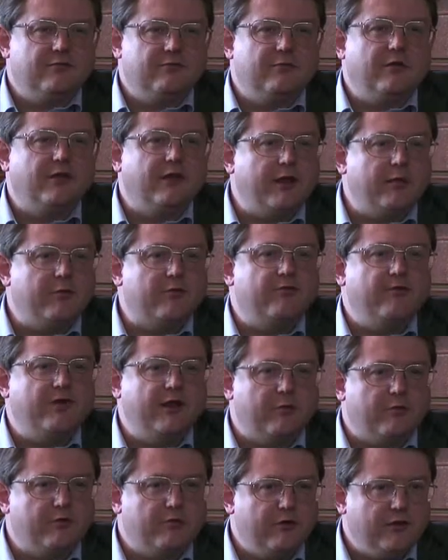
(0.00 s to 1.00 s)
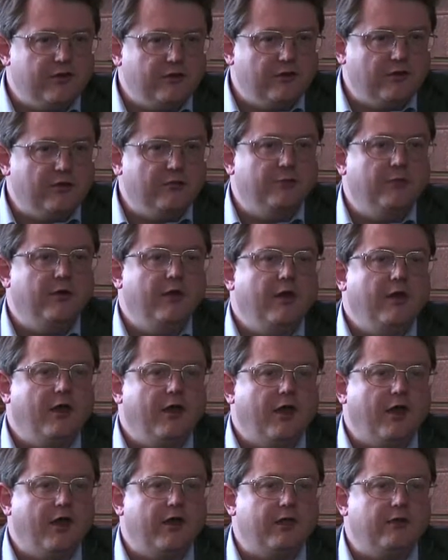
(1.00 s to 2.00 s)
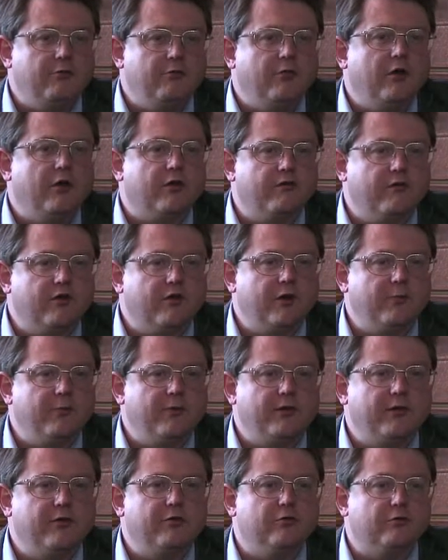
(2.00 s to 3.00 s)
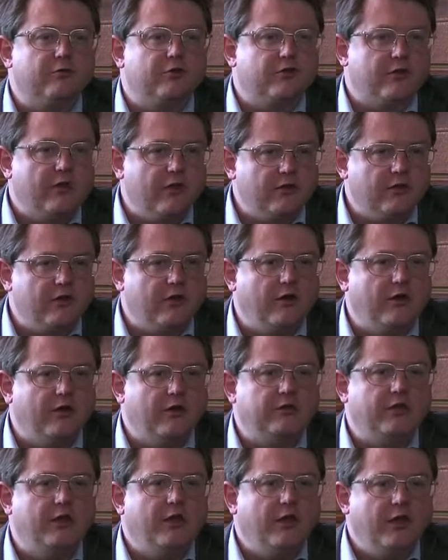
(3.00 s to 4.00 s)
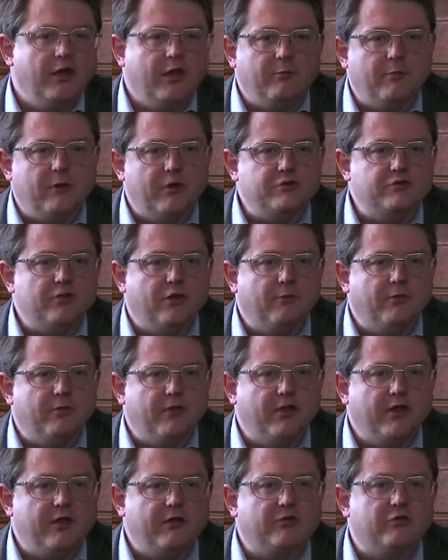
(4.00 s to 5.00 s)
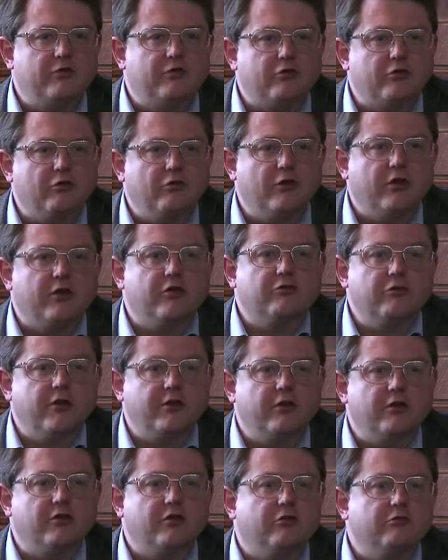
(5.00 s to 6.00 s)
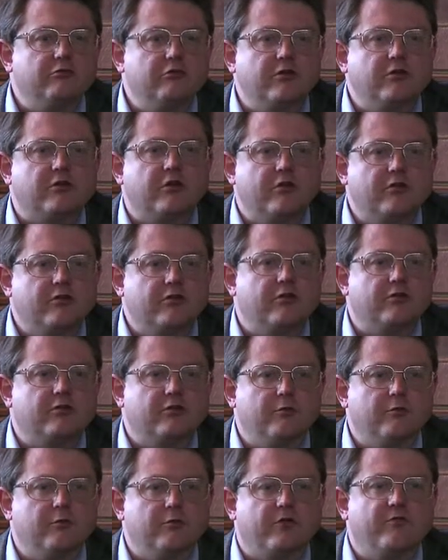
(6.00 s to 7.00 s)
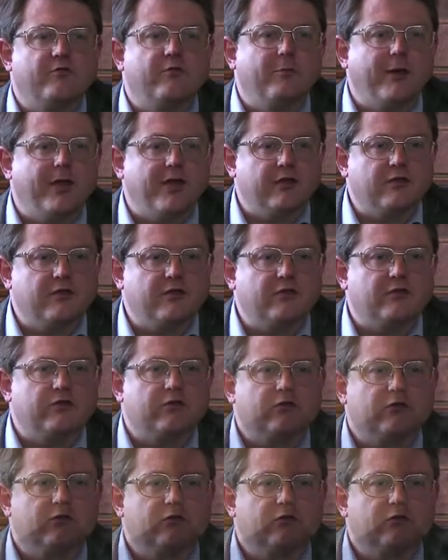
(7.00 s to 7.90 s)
My name's Philip Sweetnam. I work for a company called SunGuard, and my job there is installing credit risk systems for banks.